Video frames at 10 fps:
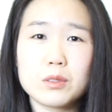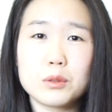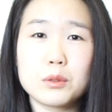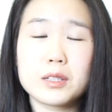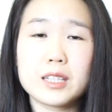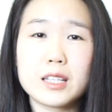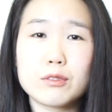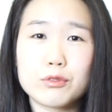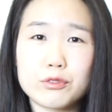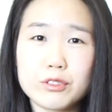you will gain
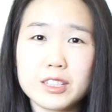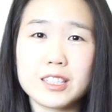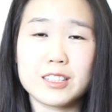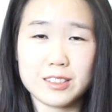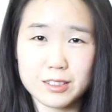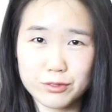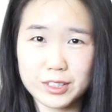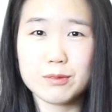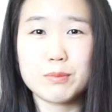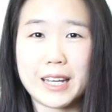free
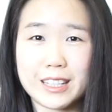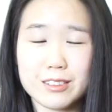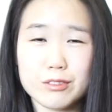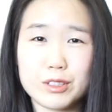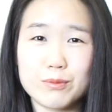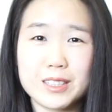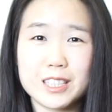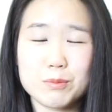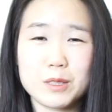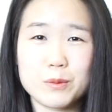feedback from
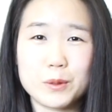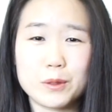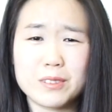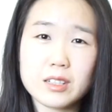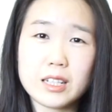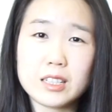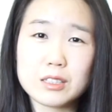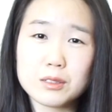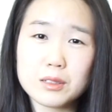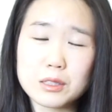these people. And
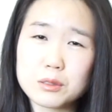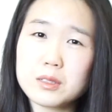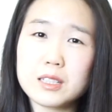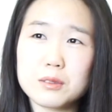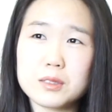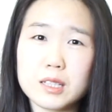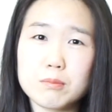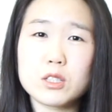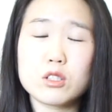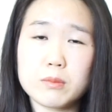as soon as you
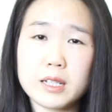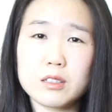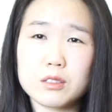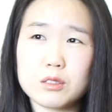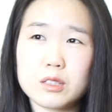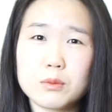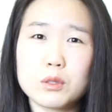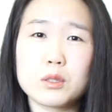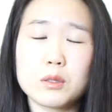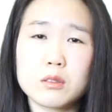submit your manuscript,
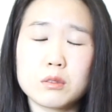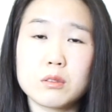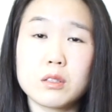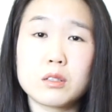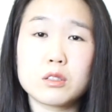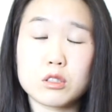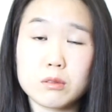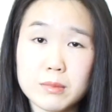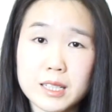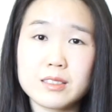you're going to learn
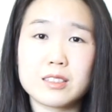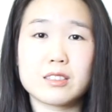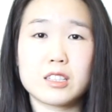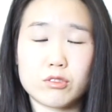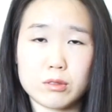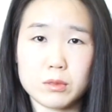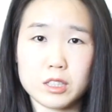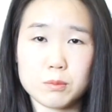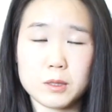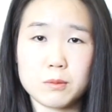tremendously from
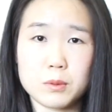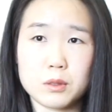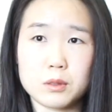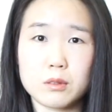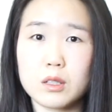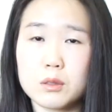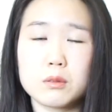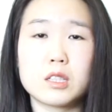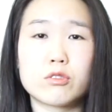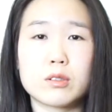these people, not
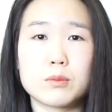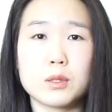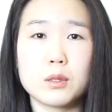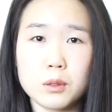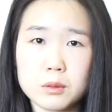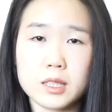only from your own